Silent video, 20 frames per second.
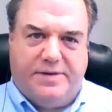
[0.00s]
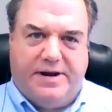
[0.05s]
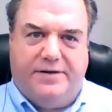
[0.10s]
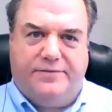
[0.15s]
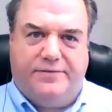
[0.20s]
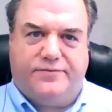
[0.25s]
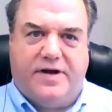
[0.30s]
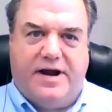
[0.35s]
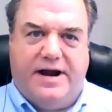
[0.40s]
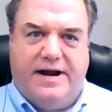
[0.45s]
on
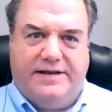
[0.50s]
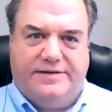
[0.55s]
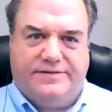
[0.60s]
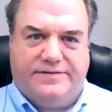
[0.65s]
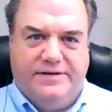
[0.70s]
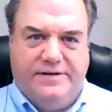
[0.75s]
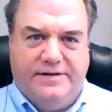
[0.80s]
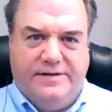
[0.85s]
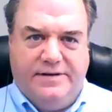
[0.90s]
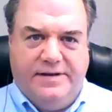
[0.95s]
Fridays,
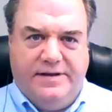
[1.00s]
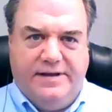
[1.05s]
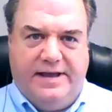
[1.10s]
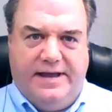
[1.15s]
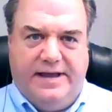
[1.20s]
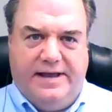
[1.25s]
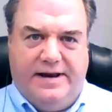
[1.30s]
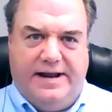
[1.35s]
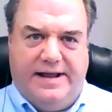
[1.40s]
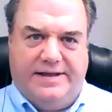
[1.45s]

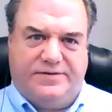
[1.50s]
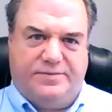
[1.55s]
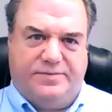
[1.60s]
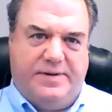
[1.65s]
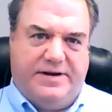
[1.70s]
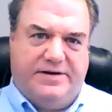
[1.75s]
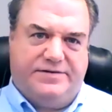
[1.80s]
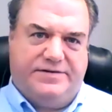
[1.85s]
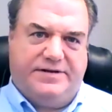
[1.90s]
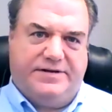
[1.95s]
and it has
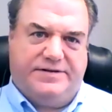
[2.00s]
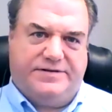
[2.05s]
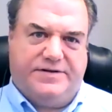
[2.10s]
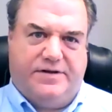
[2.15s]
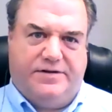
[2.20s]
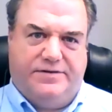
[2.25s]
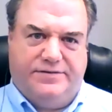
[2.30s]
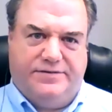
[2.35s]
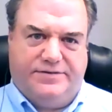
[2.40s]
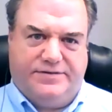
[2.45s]
speakers and
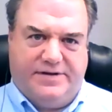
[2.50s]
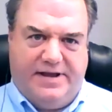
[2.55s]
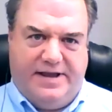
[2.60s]
consultants.